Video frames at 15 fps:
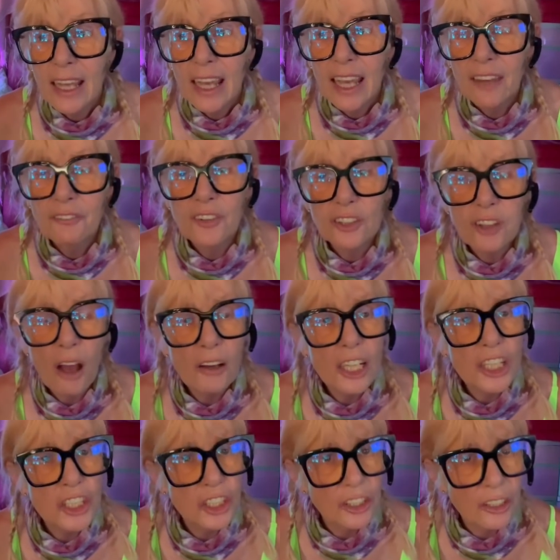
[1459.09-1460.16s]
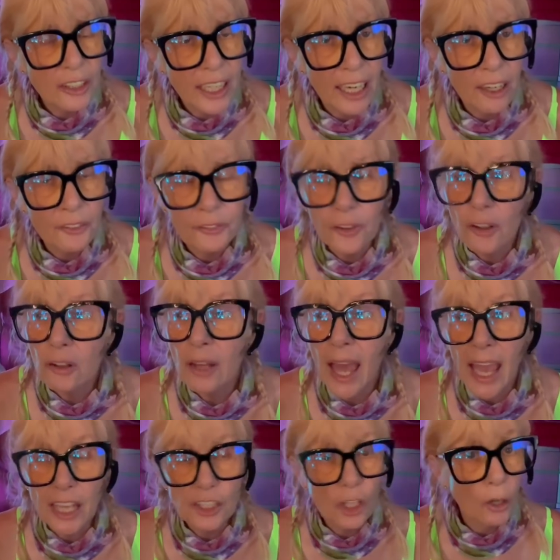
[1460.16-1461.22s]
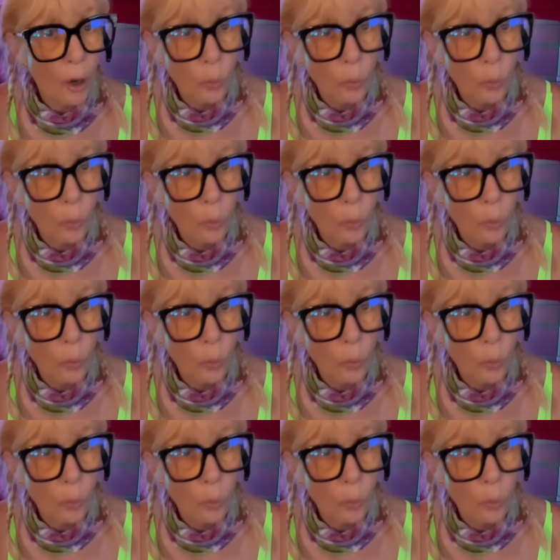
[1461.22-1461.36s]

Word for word: If as long as you're careful and you're